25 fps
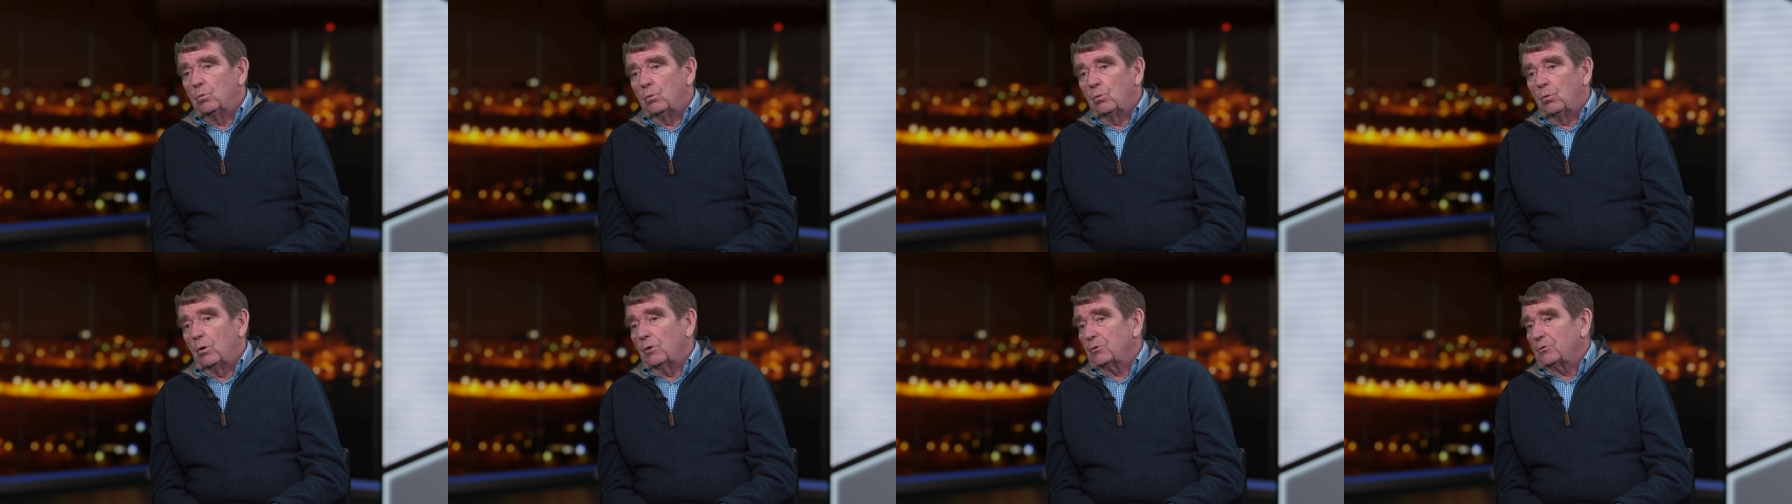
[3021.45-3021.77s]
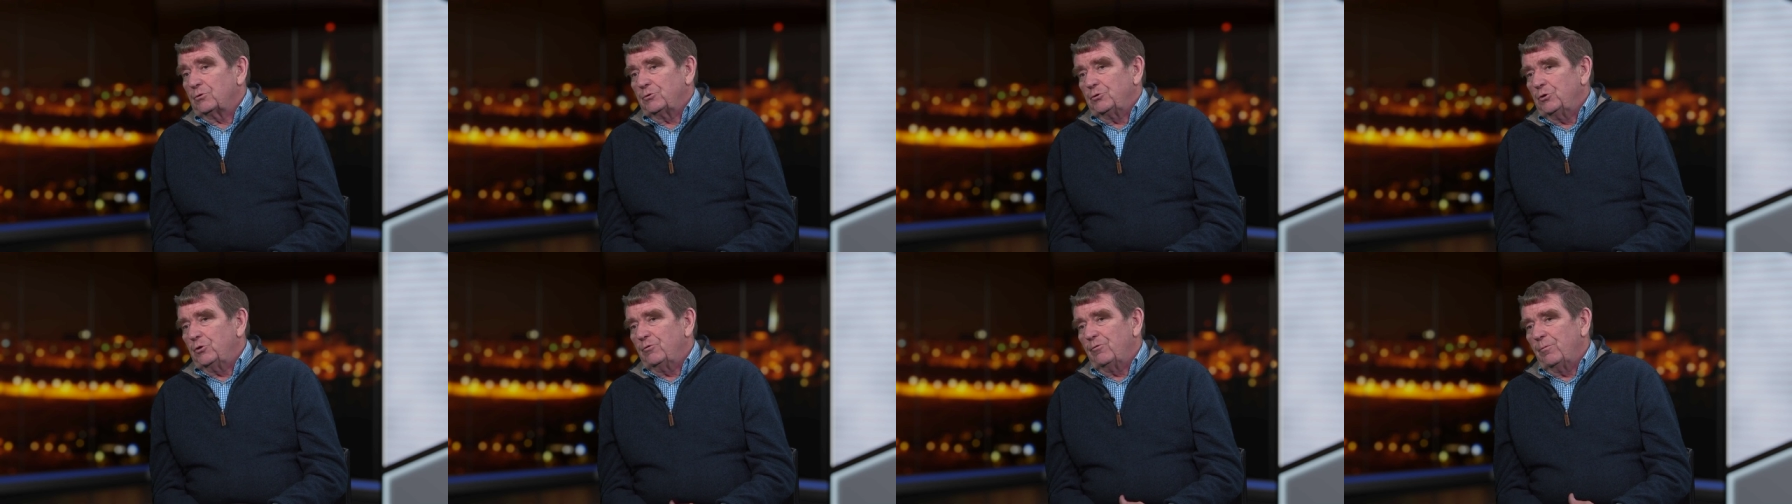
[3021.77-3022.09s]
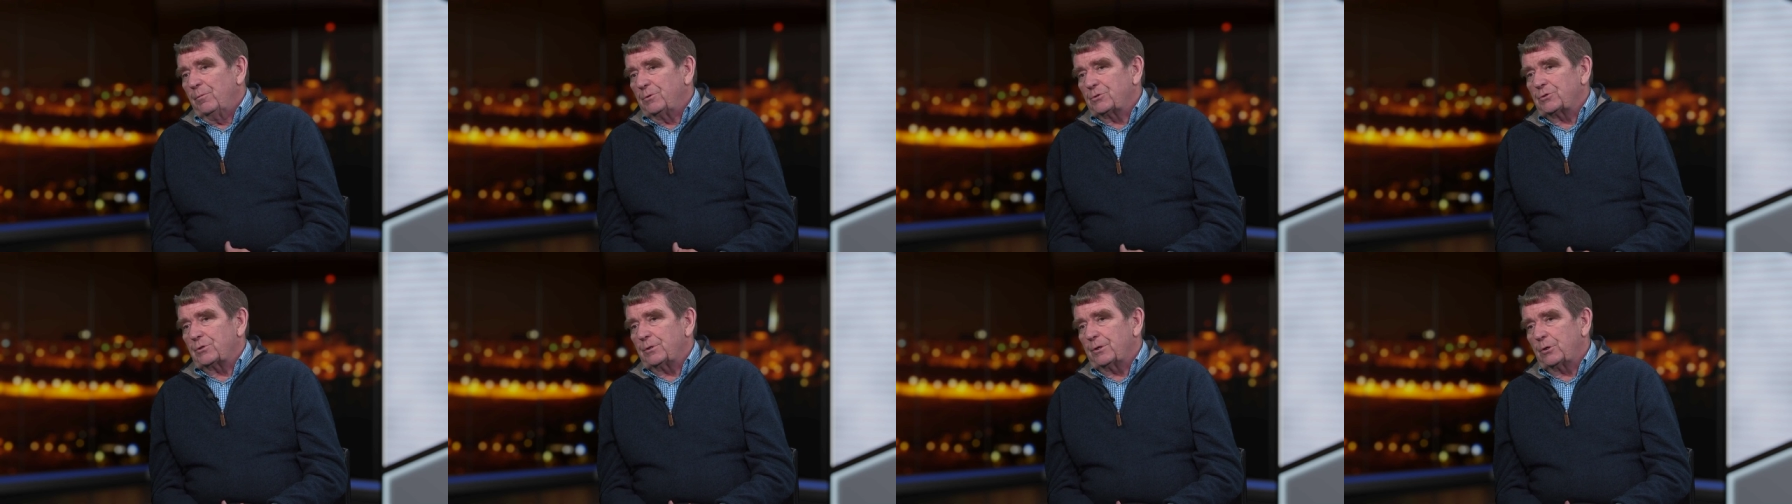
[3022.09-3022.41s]
what's
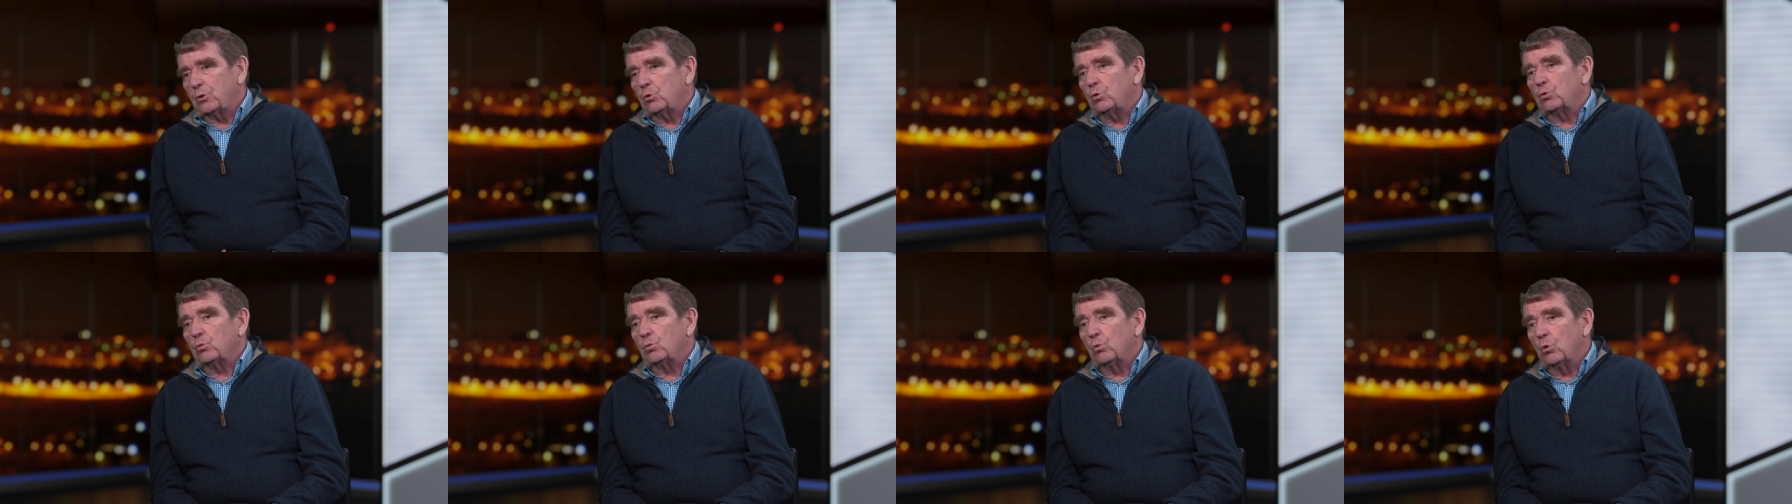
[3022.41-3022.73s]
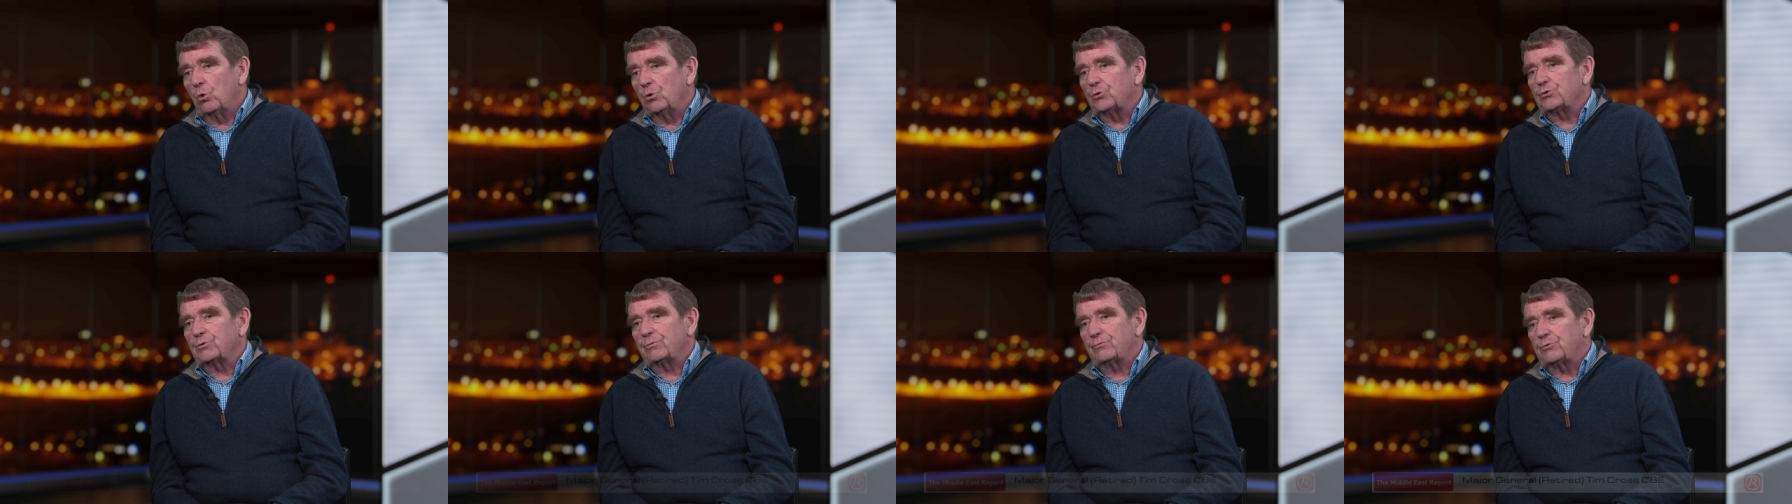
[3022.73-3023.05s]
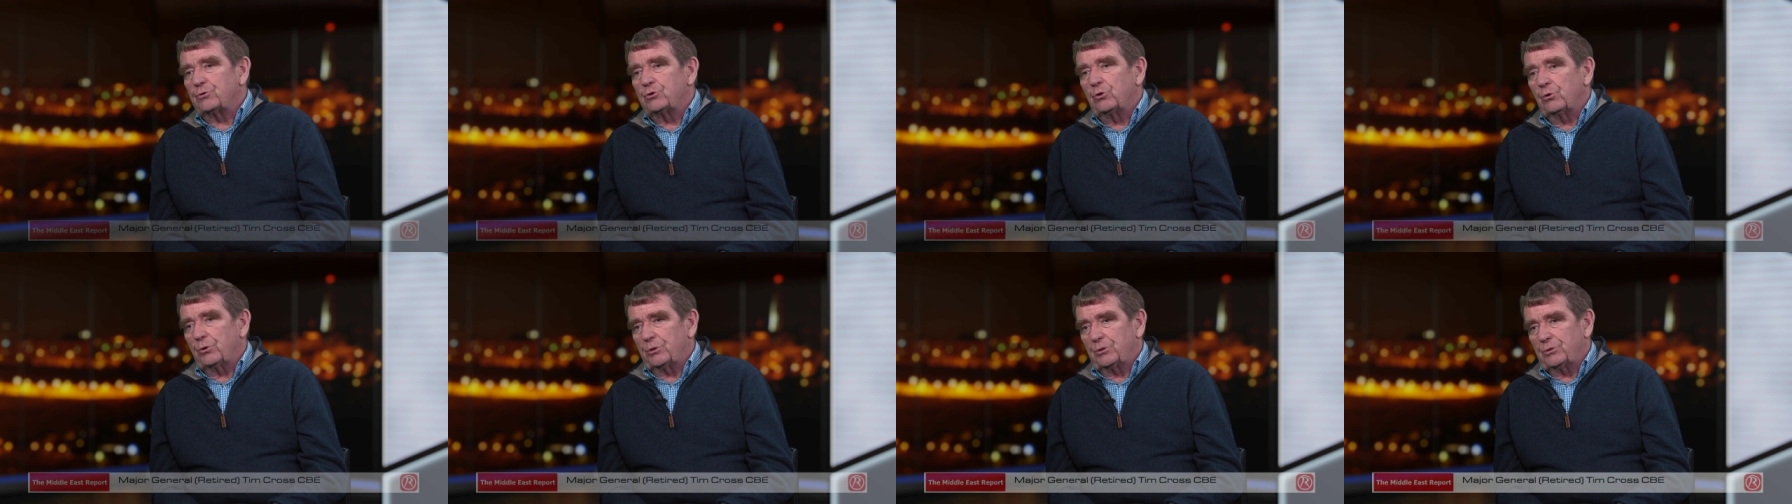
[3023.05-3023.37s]
euphemistically called wars of
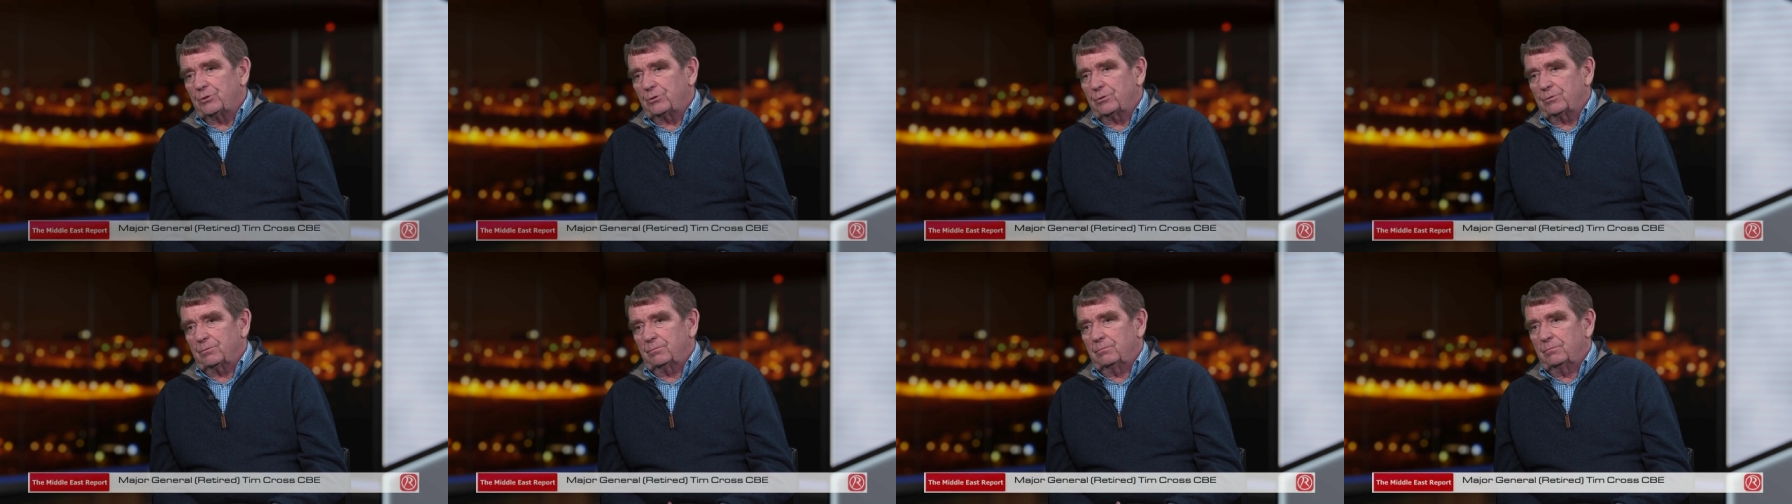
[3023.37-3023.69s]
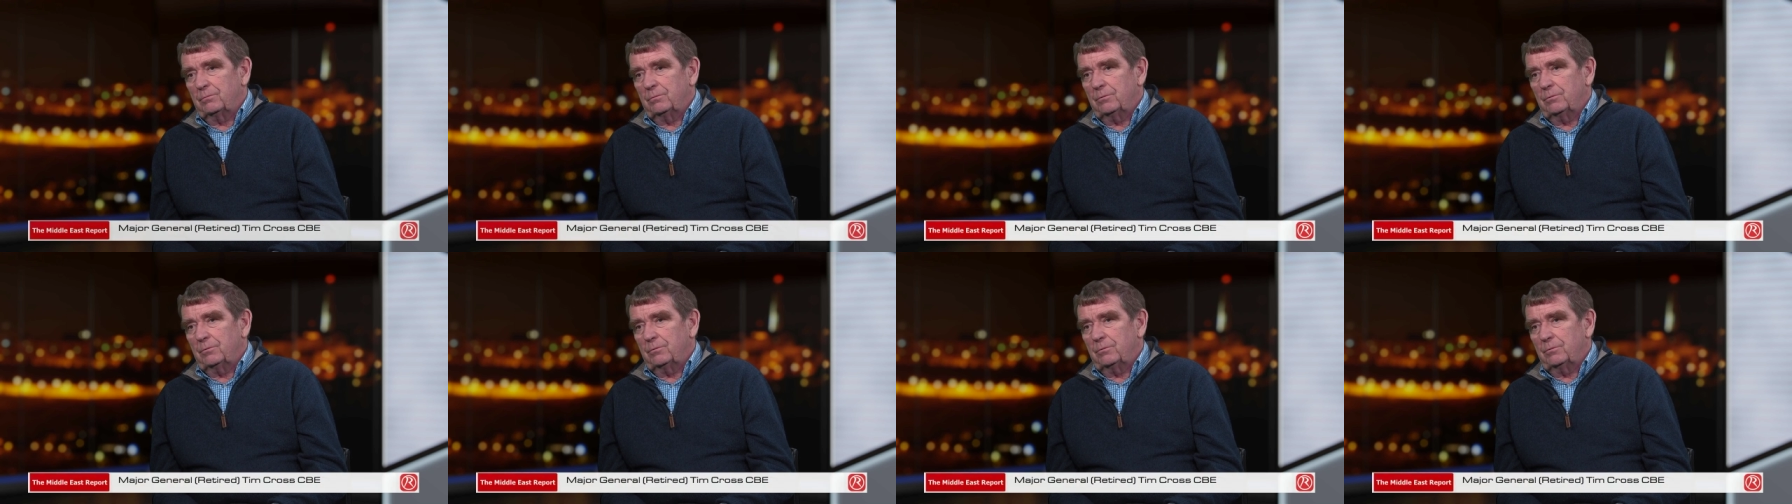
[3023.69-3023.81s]
choice.